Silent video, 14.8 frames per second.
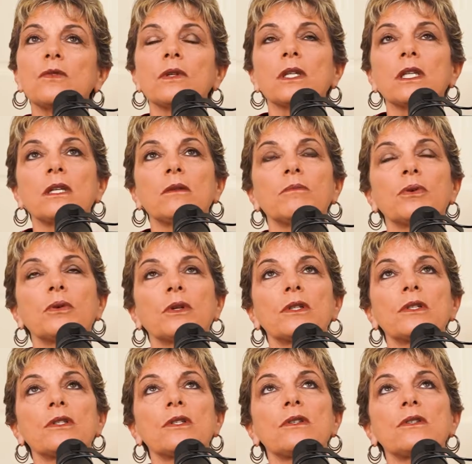really
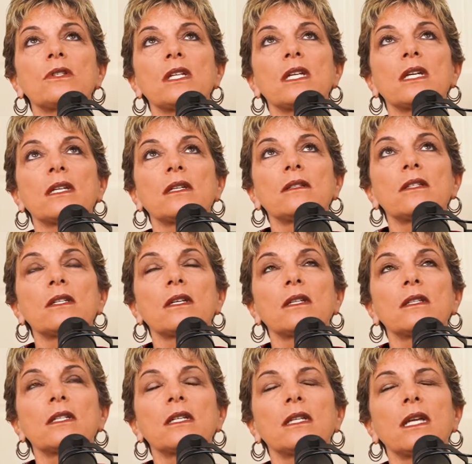important, Suzanne,
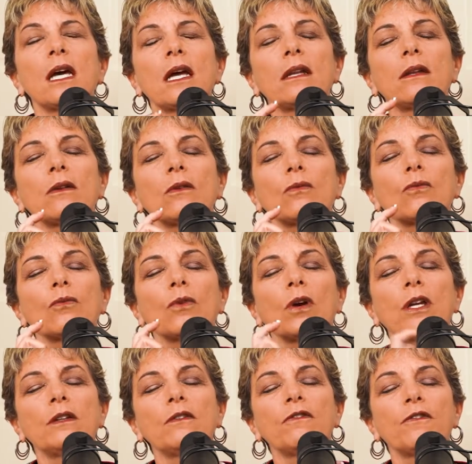to not
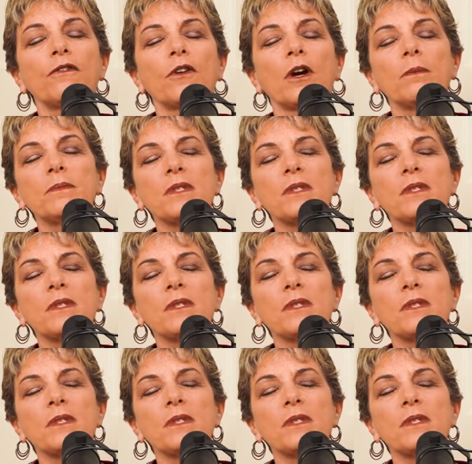run from